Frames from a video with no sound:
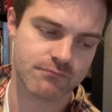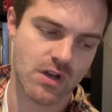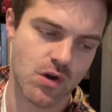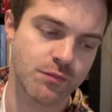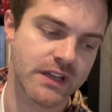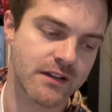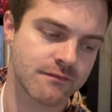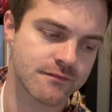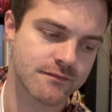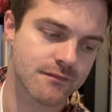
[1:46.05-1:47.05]
Homely.
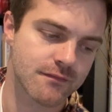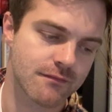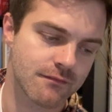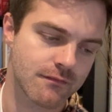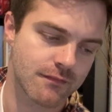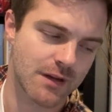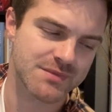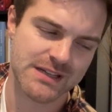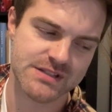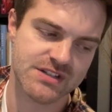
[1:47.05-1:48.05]
Mum
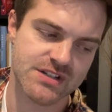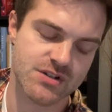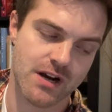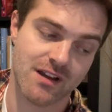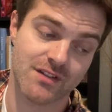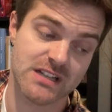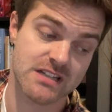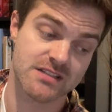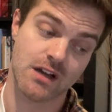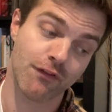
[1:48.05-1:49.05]
sounds like she's trying to convince
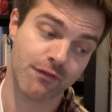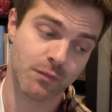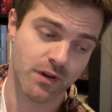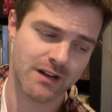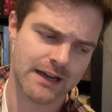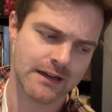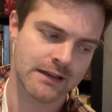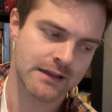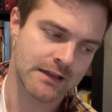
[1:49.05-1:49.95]
herself more than Dad.